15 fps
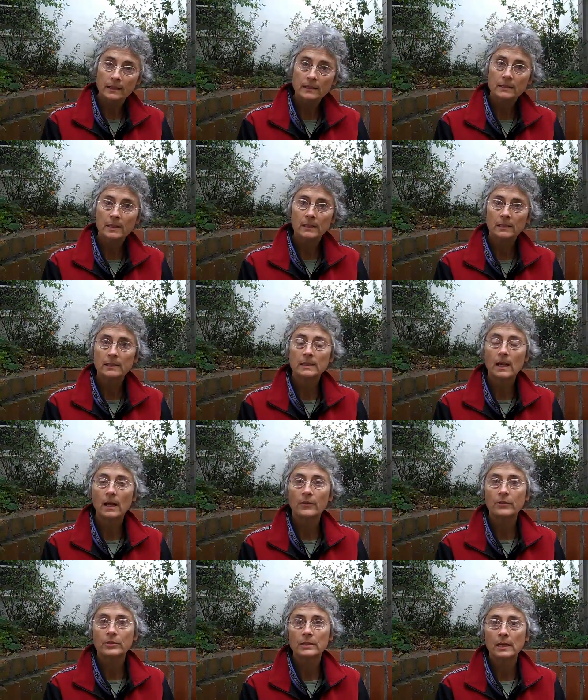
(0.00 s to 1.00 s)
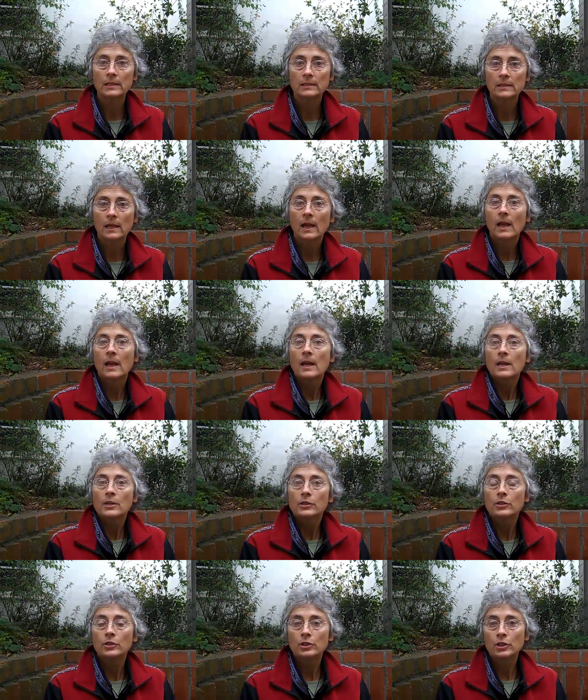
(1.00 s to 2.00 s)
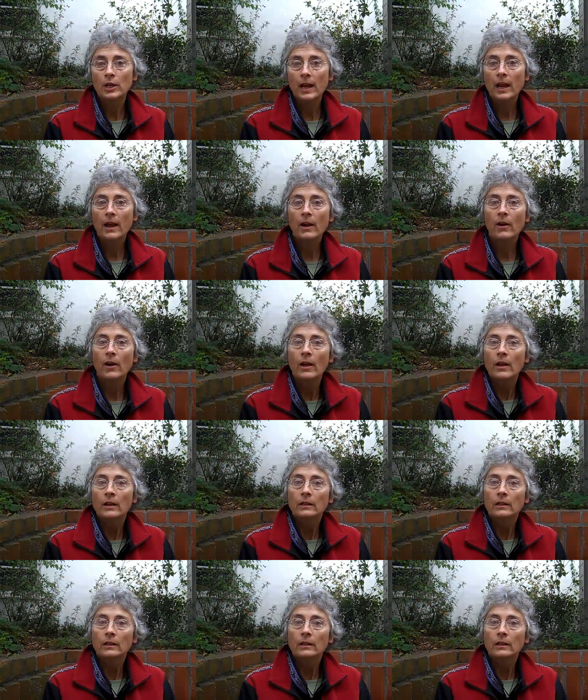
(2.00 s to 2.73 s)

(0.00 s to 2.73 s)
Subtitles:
extending to other states to share,